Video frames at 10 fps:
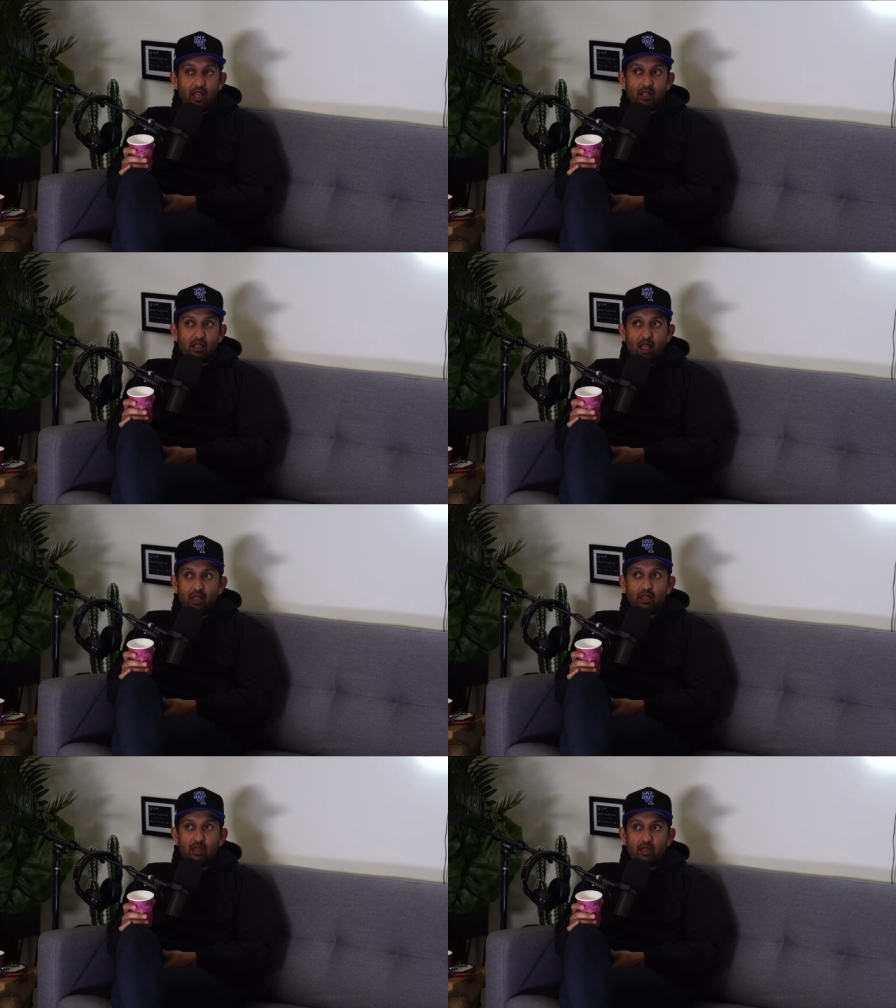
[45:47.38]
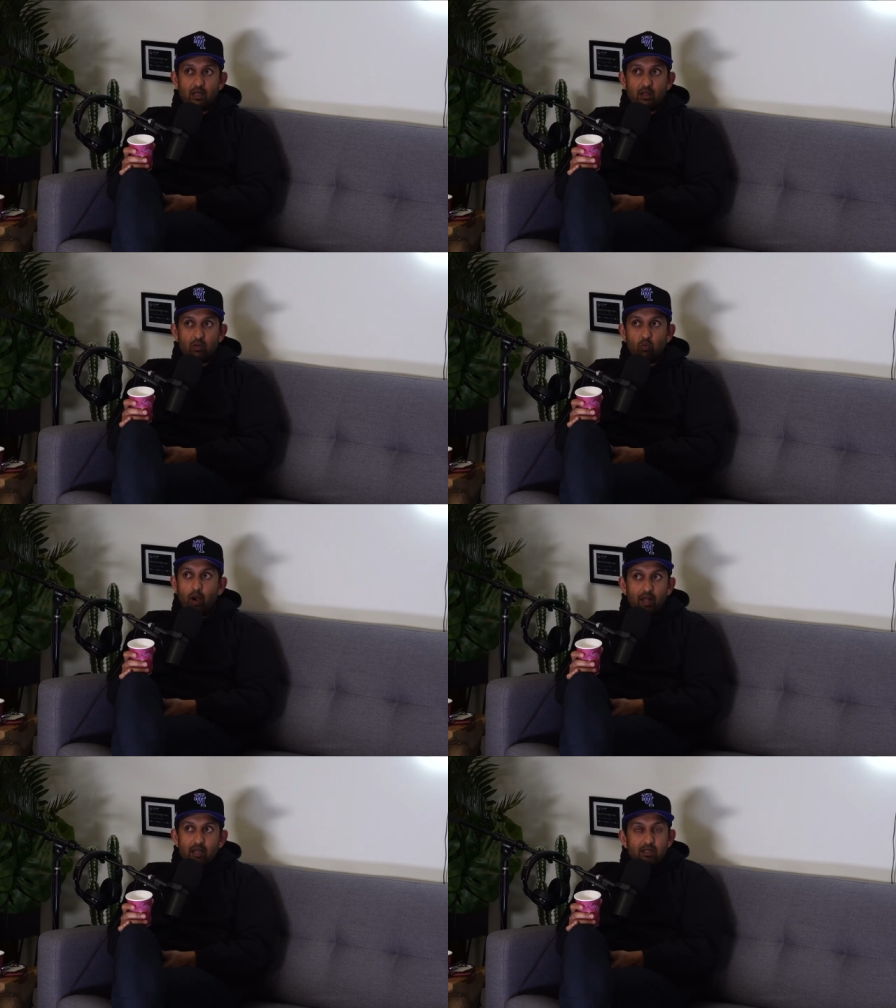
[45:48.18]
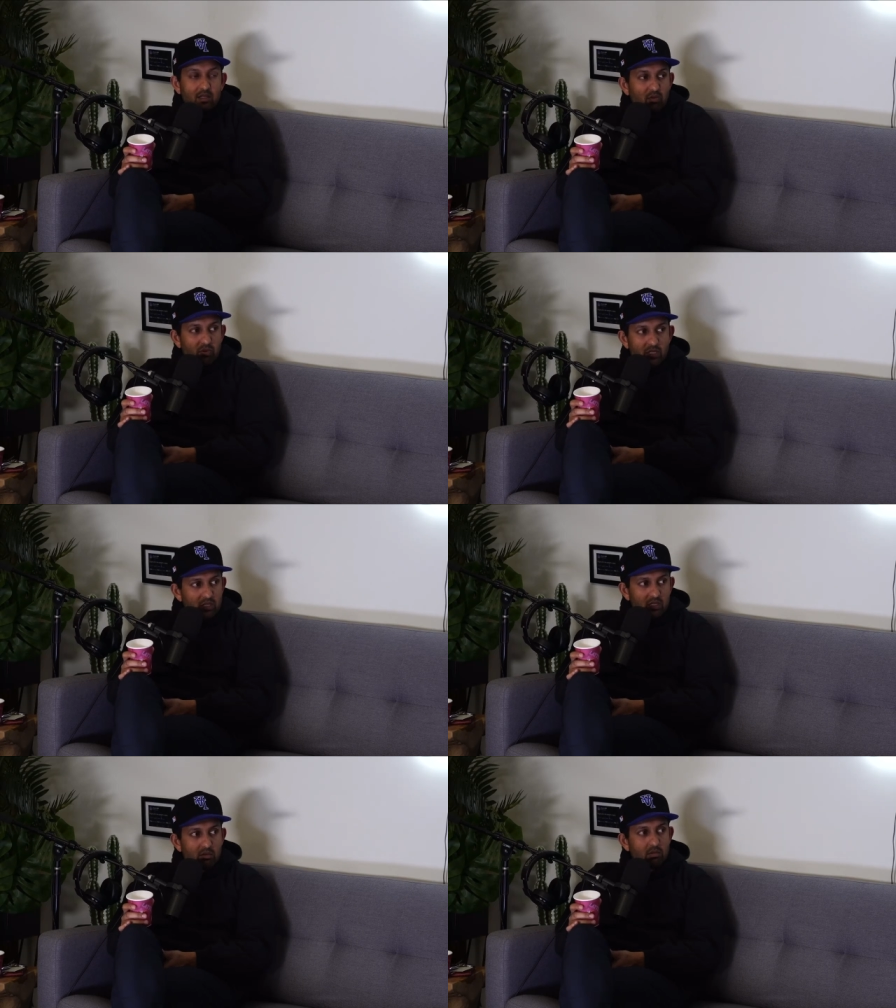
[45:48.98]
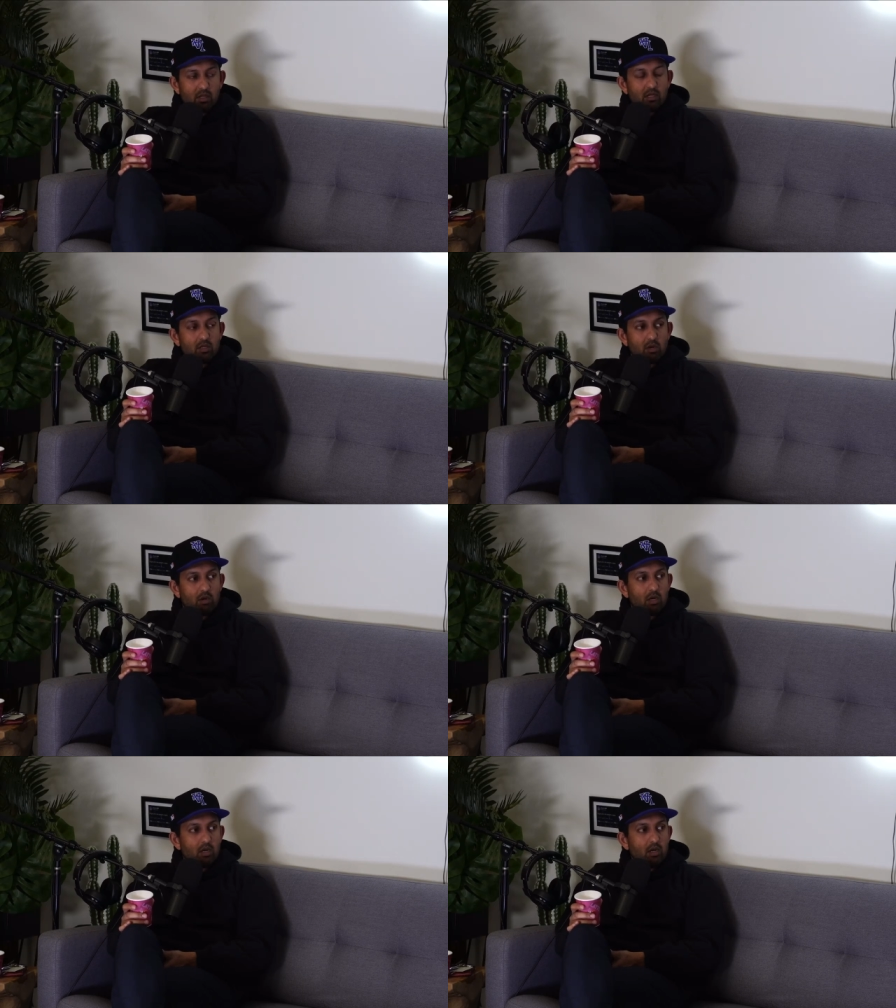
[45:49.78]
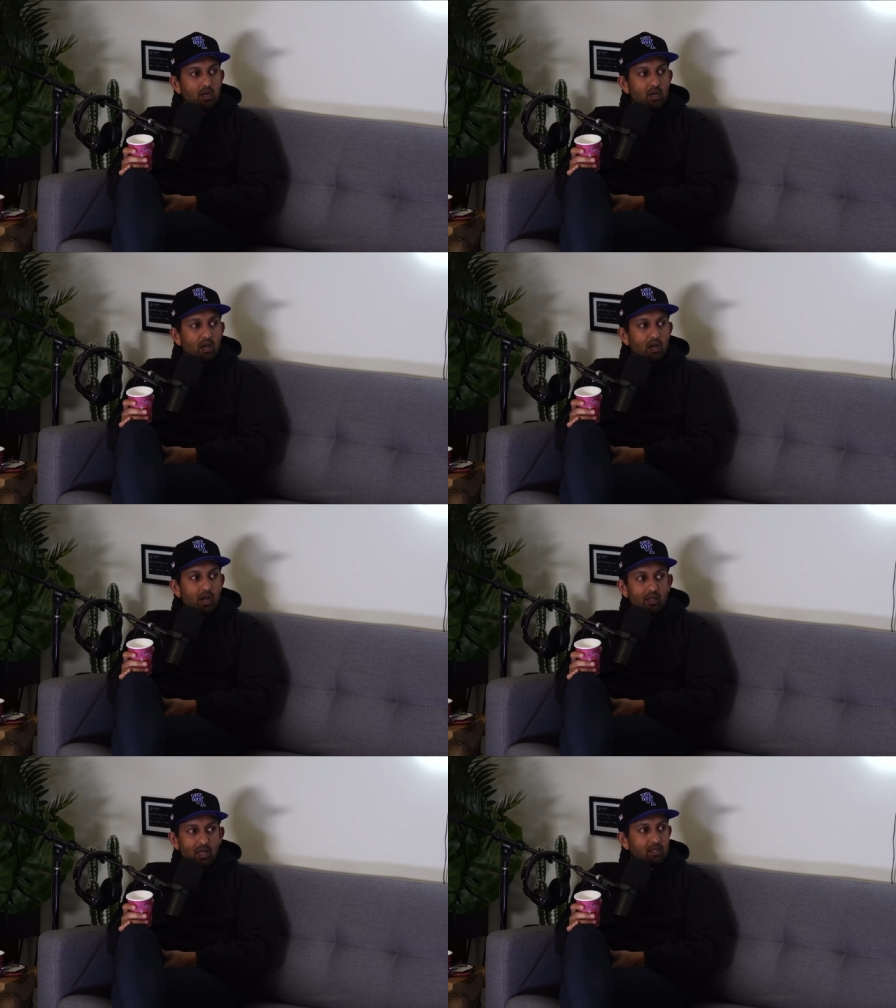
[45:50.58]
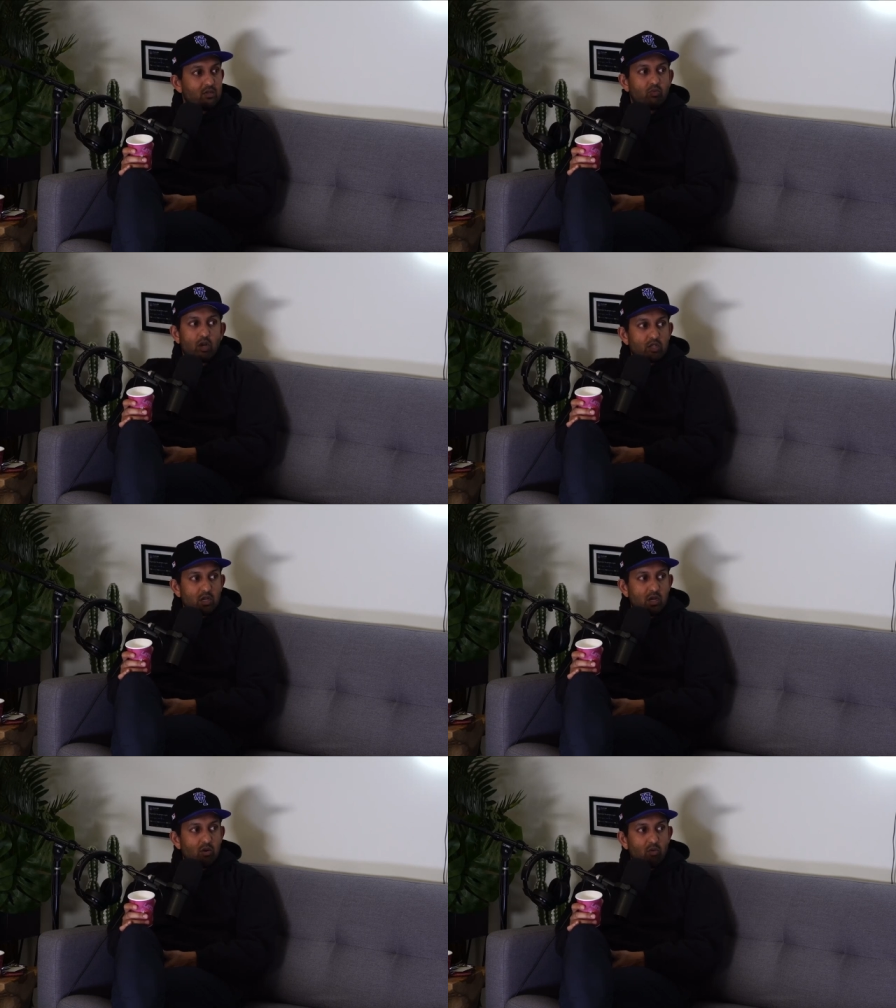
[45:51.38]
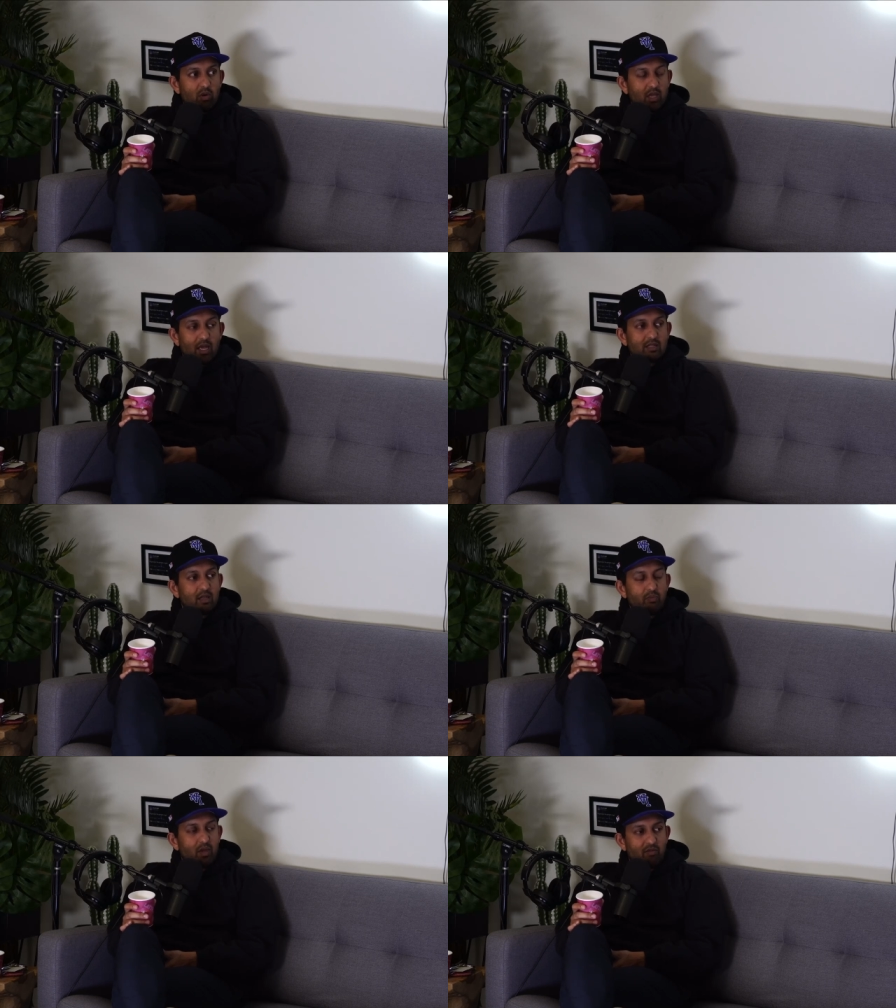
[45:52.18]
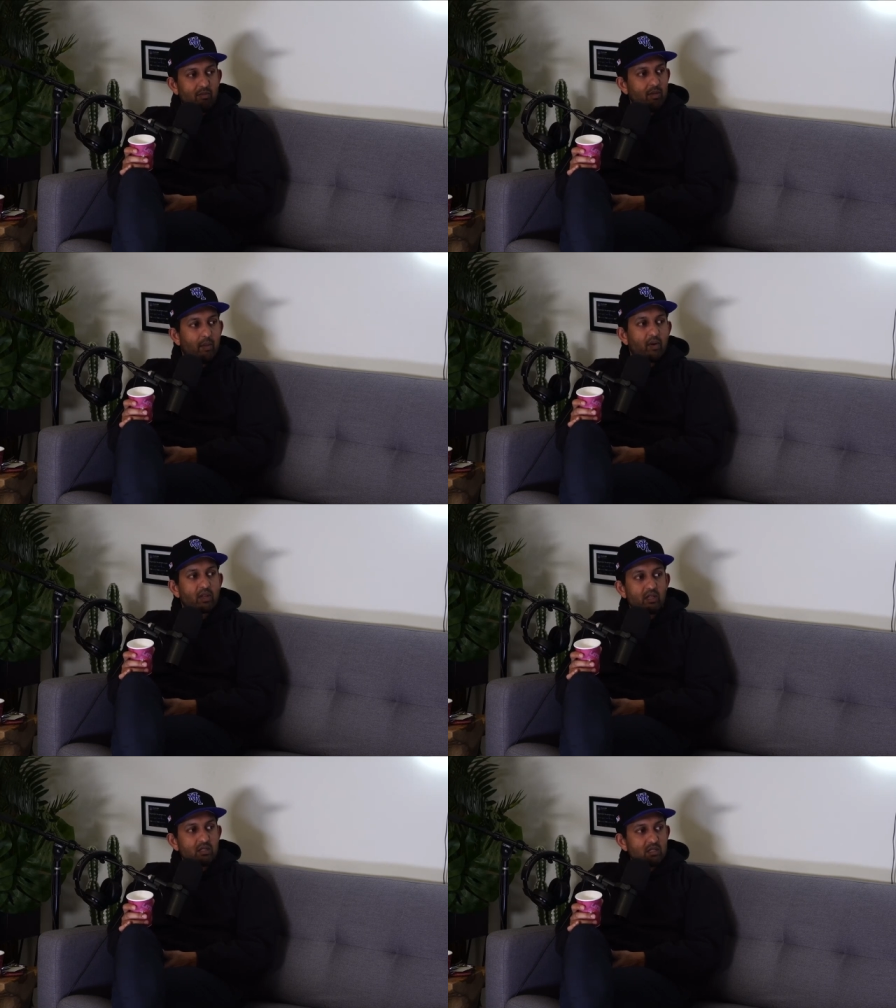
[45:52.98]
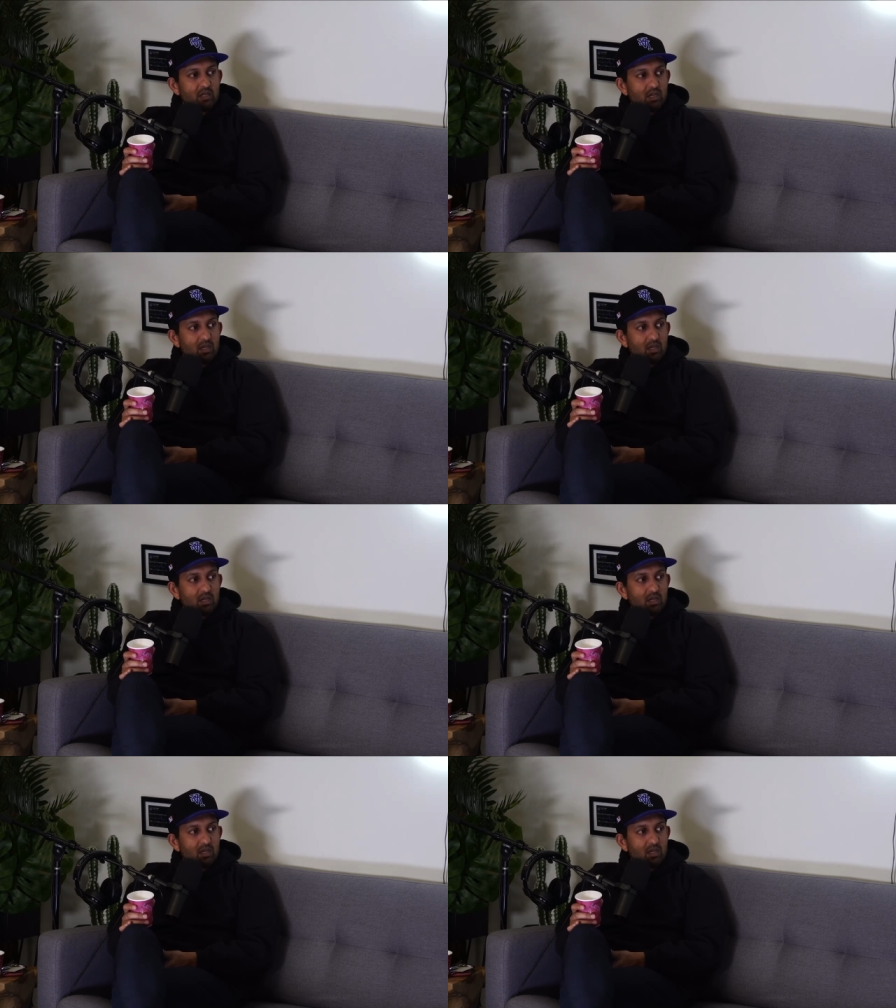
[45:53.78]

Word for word: and like, what is the reason to release her? yeah. unless Russia gets something from the Americans.